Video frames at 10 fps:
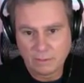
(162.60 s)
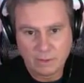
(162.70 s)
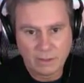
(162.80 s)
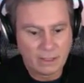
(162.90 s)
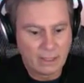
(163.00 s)

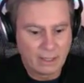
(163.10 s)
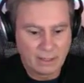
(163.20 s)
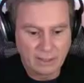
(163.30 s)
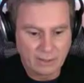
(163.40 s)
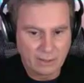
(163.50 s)
the
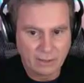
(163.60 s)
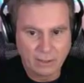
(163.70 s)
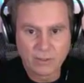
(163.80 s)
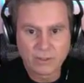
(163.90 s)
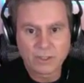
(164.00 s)

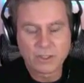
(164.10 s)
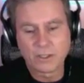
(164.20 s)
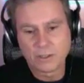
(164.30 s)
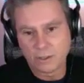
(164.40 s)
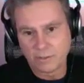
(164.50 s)
acoustic
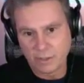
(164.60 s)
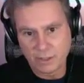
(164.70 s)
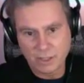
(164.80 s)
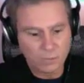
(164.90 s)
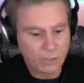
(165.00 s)
signature of our
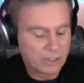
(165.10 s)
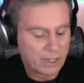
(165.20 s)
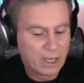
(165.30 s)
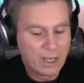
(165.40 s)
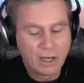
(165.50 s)
submarines,
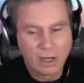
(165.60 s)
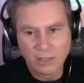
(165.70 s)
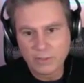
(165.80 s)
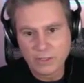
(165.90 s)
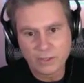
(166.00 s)
all
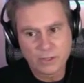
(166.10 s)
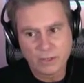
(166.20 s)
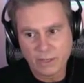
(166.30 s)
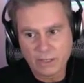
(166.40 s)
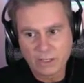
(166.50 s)
of this other
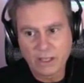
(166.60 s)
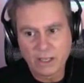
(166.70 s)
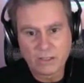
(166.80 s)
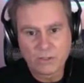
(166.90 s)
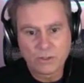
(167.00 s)
stuff
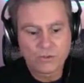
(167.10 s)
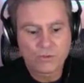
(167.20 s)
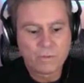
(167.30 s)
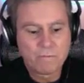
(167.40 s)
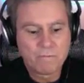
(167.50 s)
is
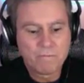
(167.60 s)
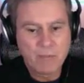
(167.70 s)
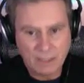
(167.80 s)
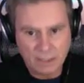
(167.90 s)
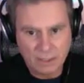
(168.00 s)

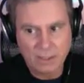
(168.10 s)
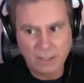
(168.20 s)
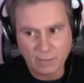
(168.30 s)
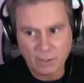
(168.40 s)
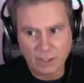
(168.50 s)
tremendously
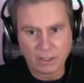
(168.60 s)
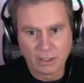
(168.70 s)
damaging,